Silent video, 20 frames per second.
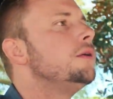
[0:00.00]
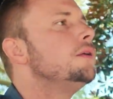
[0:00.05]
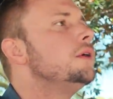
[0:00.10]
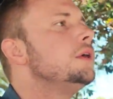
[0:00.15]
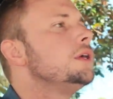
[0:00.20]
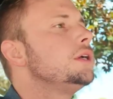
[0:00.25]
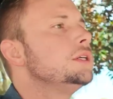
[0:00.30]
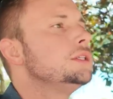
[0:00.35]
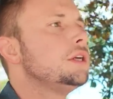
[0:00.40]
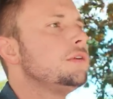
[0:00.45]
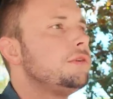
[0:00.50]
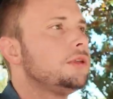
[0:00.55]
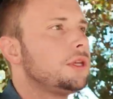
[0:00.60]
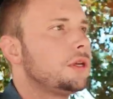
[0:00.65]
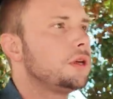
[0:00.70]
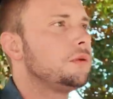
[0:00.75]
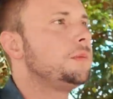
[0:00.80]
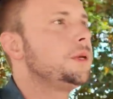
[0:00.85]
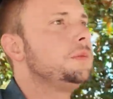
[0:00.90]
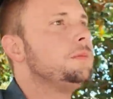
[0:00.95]
because
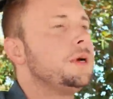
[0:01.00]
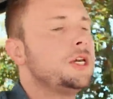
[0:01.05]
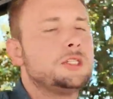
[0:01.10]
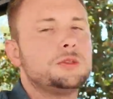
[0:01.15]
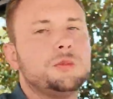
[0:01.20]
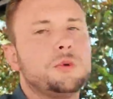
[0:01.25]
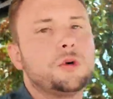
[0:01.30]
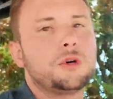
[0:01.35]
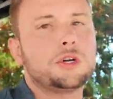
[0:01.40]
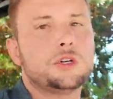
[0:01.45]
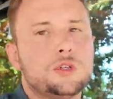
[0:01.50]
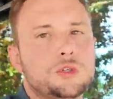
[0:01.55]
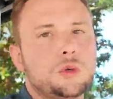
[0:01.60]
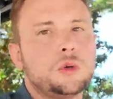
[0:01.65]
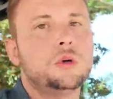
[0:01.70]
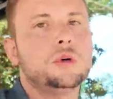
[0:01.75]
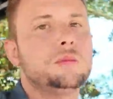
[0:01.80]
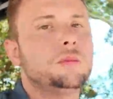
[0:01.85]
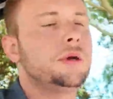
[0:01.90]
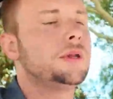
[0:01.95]
everything will be much more
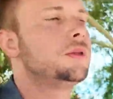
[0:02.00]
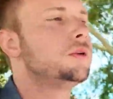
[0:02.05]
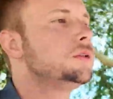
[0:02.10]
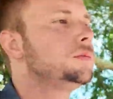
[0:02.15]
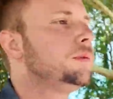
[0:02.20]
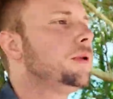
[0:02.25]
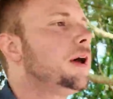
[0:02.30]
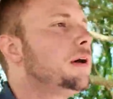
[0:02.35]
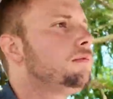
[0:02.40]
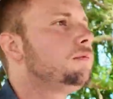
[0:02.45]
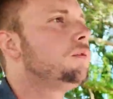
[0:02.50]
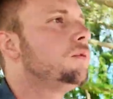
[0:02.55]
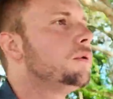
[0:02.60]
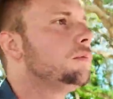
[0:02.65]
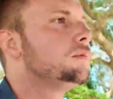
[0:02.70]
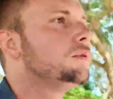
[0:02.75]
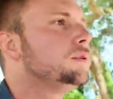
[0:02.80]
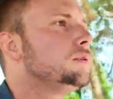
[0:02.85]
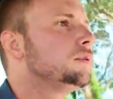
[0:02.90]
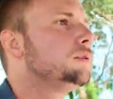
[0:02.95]
controlled by those
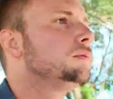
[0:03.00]
platforms.